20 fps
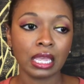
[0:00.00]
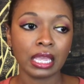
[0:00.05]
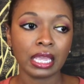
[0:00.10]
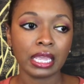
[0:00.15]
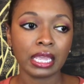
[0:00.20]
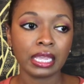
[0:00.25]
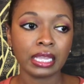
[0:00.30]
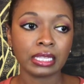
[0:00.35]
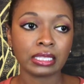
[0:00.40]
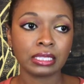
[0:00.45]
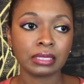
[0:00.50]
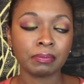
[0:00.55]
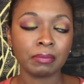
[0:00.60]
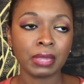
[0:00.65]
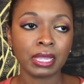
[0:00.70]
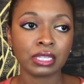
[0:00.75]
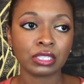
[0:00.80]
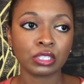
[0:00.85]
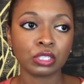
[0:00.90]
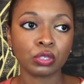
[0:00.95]
it's
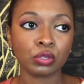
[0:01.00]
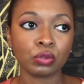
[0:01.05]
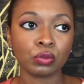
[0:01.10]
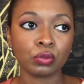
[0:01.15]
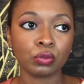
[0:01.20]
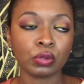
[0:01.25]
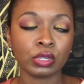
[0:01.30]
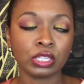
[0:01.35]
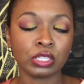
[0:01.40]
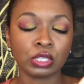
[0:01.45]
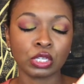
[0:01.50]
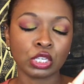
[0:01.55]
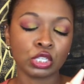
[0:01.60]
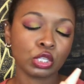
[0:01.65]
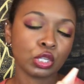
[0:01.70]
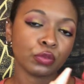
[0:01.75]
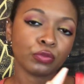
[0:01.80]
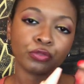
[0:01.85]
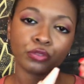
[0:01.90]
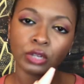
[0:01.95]
meant to, it's
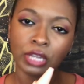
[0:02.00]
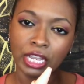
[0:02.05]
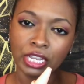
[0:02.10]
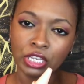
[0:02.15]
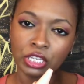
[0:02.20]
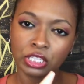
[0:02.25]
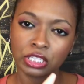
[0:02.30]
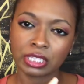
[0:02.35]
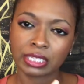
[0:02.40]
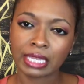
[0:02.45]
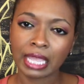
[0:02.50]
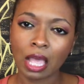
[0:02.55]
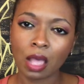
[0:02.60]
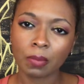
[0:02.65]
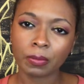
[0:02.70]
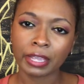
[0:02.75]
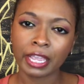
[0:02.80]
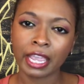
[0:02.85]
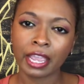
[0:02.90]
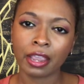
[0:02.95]
good for like good
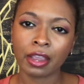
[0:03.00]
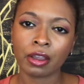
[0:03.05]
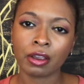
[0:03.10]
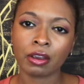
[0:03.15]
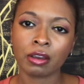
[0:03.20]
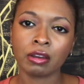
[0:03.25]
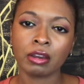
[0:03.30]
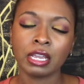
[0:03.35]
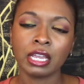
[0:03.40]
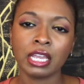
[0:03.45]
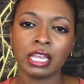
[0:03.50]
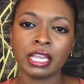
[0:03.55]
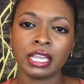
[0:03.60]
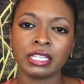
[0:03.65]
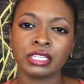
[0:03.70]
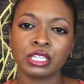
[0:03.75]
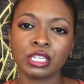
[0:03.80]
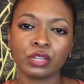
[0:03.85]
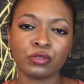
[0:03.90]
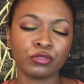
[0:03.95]
scalp care.
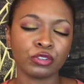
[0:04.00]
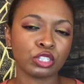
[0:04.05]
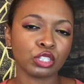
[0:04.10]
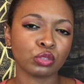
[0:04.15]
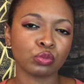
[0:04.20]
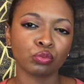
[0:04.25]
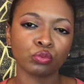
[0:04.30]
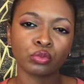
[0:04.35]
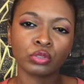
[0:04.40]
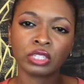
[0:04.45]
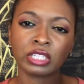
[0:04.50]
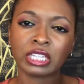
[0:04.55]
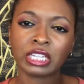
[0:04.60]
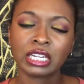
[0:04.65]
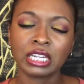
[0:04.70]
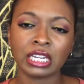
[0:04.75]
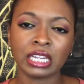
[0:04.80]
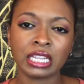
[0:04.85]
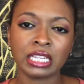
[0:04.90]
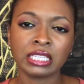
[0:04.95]
It's good for just really
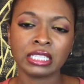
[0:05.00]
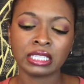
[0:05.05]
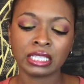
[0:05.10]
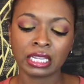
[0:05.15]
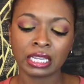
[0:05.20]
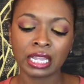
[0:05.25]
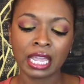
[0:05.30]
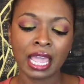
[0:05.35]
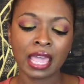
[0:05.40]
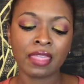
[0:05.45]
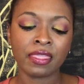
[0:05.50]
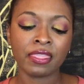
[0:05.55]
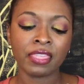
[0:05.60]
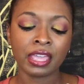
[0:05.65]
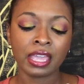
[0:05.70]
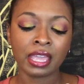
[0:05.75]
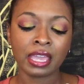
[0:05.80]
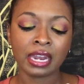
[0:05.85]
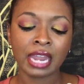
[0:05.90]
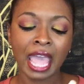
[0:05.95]
cleansing and
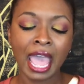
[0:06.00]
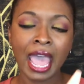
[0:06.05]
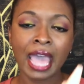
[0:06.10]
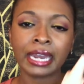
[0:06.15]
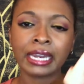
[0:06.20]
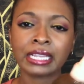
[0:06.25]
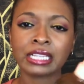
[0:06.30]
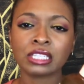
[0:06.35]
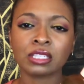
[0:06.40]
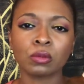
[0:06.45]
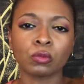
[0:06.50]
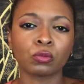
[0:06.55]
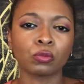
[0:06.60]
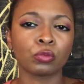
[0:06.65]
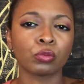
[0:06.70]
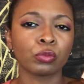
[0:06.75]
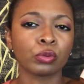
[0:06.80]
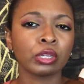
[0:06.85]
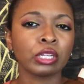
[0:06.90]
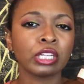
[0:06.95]
then adding
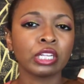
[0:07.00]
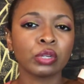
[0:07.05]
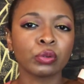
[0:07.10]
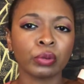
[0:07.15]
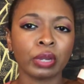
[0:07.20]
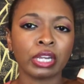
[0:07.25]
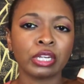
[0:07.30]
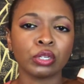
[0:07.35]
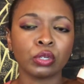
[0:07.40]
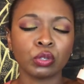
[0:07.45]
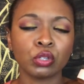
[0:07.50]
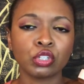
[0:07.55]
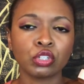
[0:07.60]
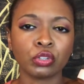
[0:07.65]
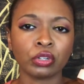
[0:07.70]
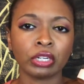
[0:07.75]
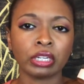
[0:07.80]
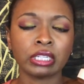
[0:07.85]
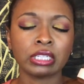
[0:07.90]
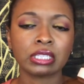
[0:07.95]
some really great
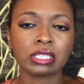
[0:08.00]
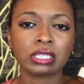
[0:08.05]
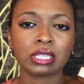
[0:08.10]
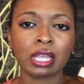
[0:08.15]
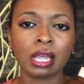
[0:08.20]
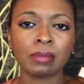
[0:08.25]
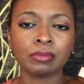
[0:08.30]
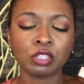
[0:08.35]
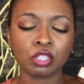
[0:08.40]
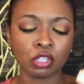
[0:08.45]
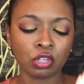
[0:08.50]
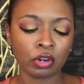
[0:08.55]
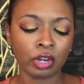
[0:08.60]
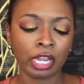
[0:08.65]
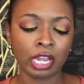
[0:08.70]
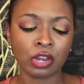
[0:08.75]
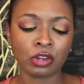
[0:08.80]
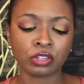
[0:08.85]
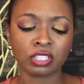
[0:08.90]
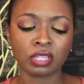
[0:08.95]
nutrients to your
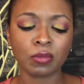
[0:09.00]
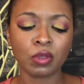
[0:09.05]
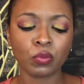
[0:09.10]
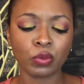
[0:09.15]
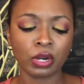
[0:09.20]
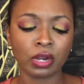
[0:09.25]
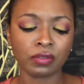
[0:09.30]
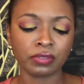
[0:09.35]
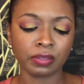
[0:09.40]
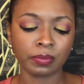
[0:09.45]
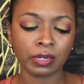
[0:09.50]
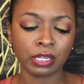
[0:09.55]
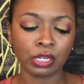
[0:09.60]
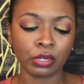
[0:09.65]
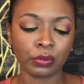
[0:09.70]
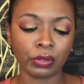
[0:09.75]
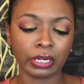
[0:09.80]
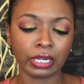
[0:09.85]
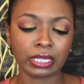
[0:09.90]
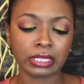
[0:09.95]
hair. So let me read off some of the
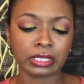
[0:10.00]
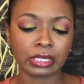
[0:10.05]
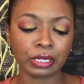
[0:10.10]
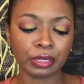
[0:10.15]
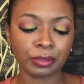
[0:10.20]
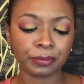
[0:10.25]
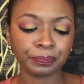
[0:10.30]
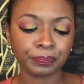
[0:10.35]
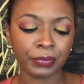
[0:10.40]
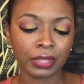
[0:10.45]
ingredients here.